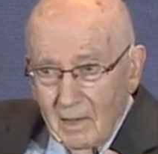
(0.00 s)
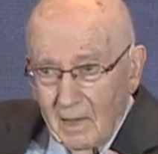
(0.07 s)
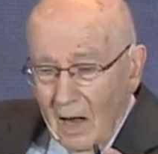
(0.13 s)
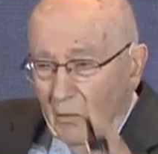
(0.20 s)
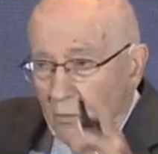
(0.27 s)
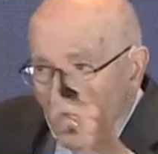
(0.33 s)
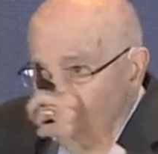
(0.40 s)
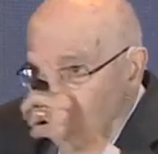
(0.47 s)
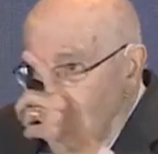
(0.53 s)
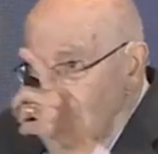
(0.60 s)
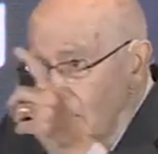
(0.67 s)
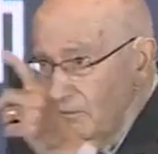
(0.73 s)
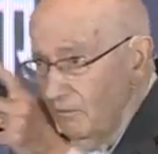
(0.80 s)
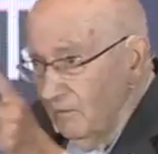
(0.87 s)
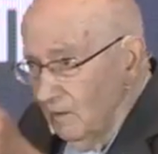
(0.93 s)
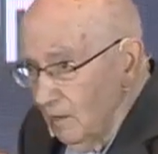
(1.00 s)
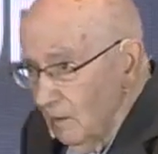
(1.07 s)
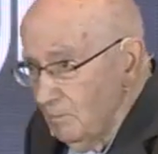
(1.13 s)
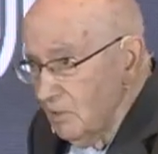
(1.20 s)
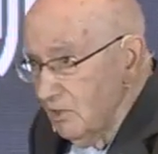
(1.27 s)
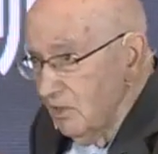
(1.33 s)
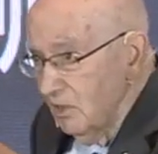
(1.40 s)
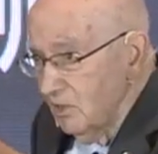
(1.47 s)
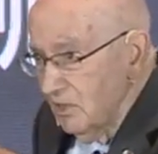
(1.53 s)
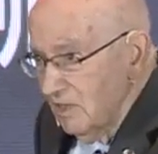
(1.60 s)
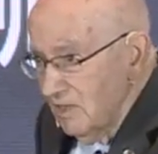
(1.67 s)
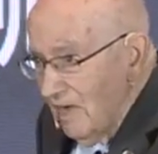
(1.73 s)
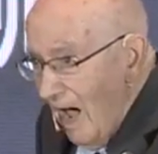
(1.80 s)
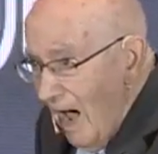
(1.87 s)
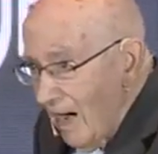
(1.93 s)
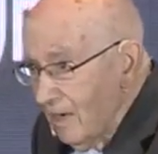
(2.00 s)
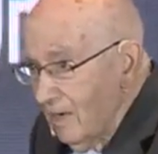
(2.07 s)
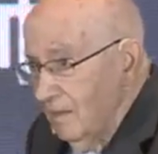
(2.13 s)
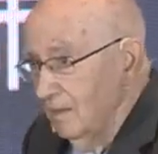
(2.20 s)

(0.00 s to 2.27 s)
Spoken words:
I want Philips stock